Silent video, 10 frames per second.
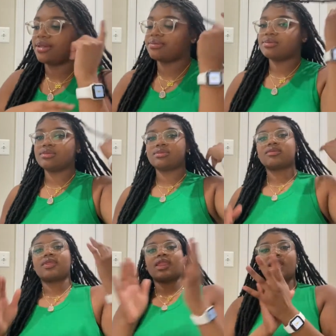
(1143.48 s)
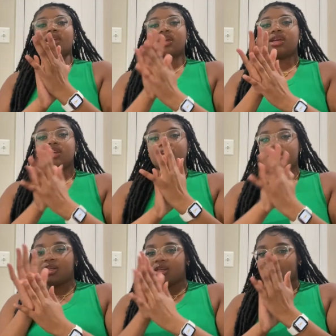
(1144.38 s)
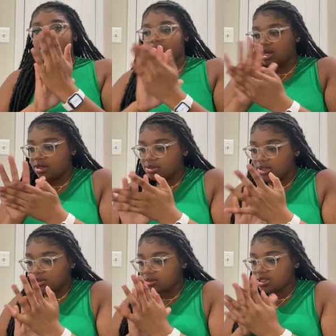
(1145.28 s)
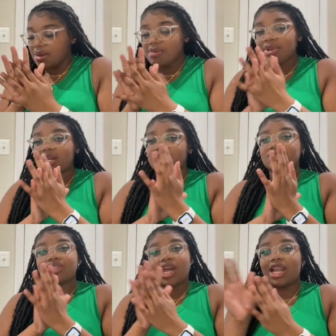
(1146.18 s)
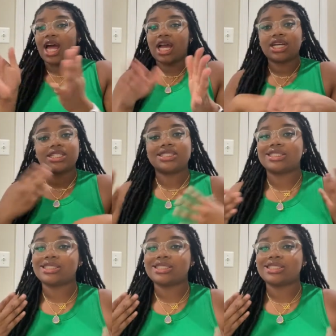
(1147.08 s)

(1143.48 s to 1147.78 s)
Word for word: base coat and top coat. Okay. I don't know. Y'all might not gonna share a lot because